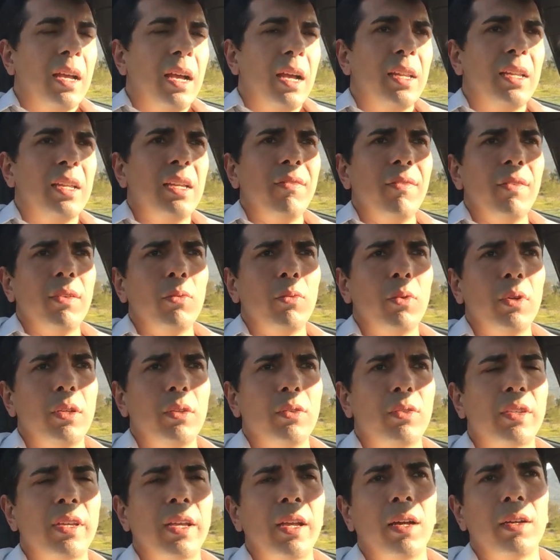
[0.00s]
and even when you
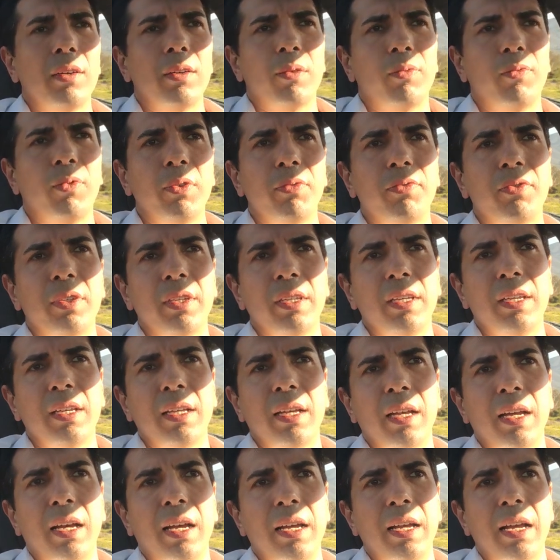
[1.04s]
say
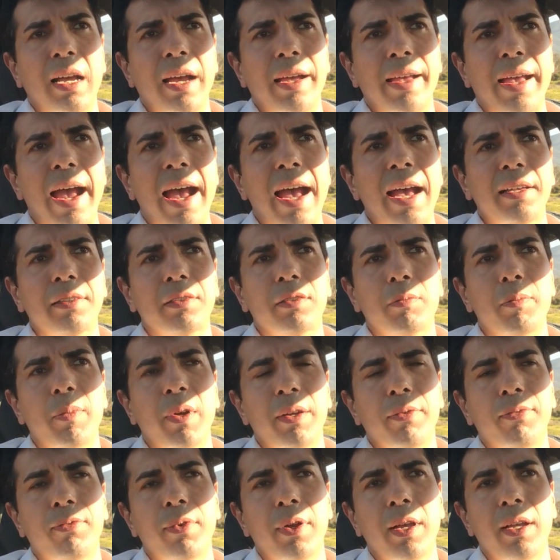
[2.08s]
150, I asked
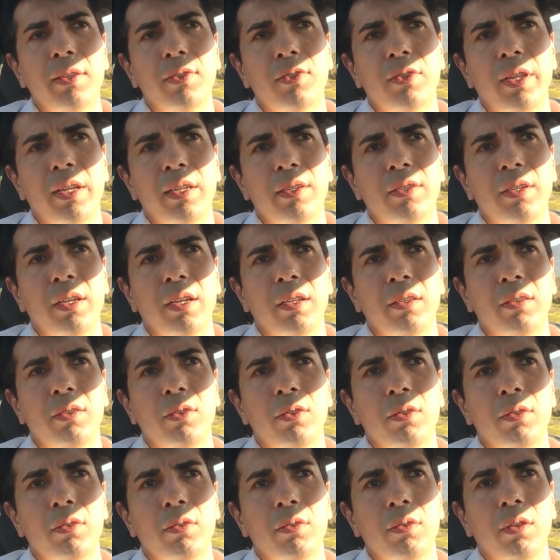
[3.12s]
my friends, they said,
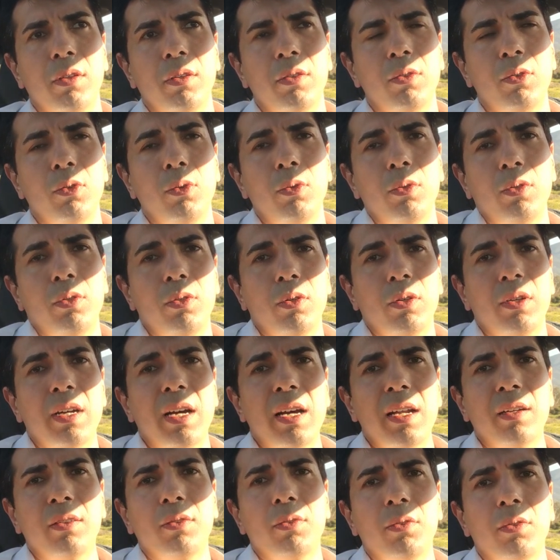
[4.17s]
dude, you
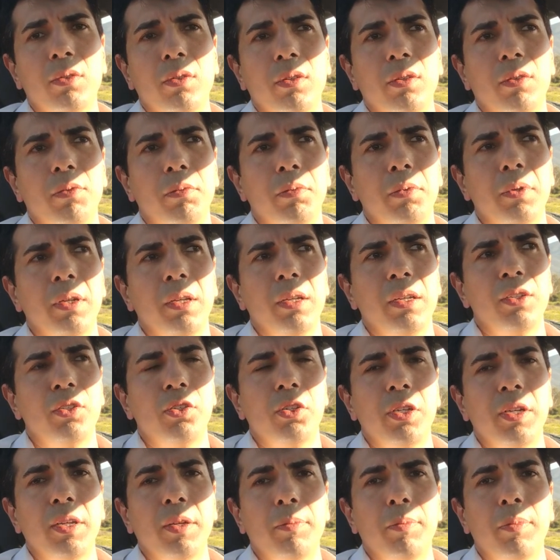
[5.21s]
got it really
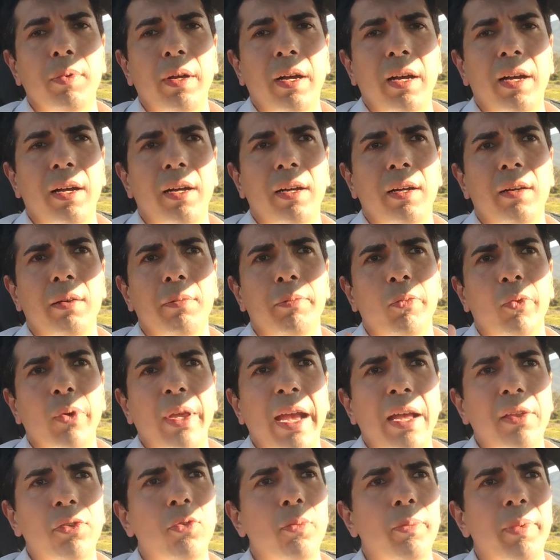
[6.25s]
cheap. We
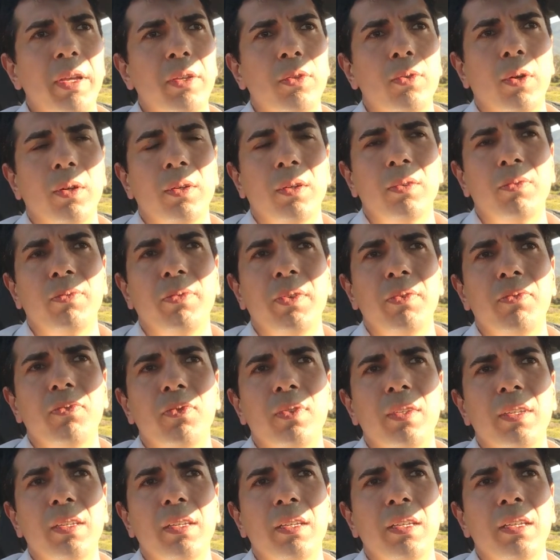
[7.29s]
had to pay
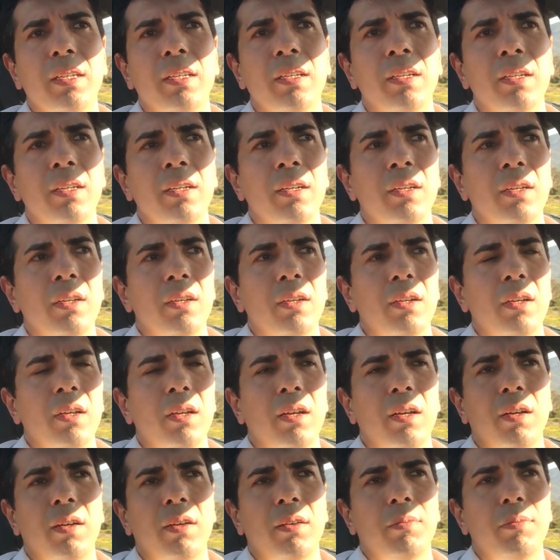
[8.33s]
250.
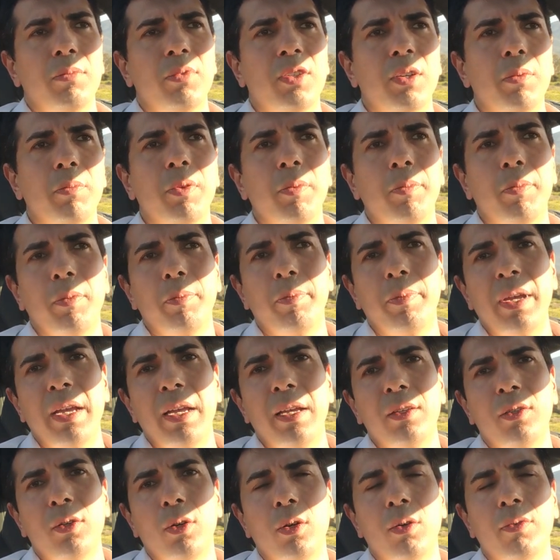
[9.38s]
Some people
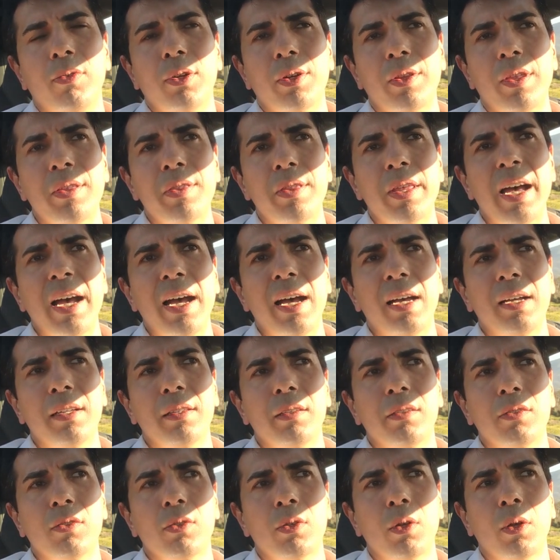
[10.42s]
paid over than
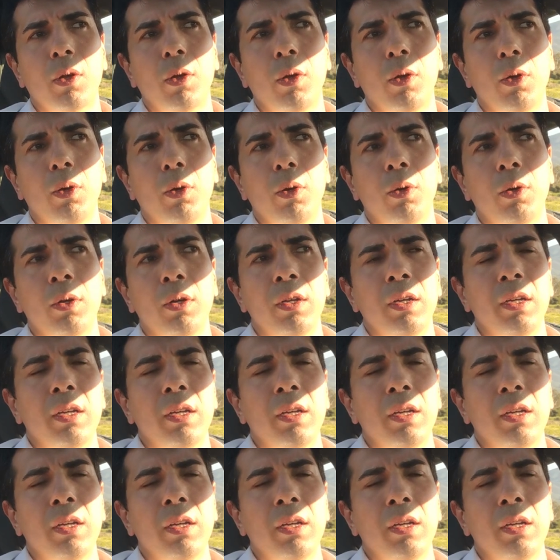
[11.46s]
that. So,